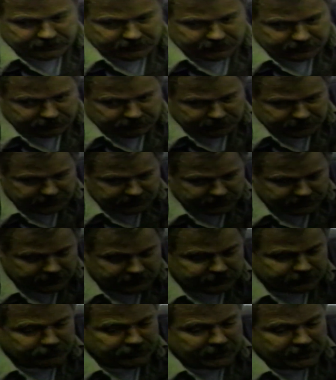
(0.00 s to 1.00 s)
this one here
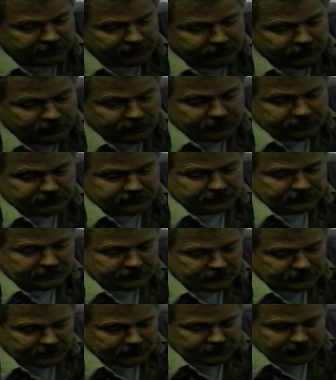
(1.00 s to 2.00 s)
has a manifold
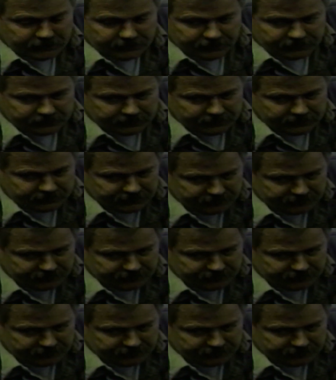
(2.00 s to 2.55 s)
and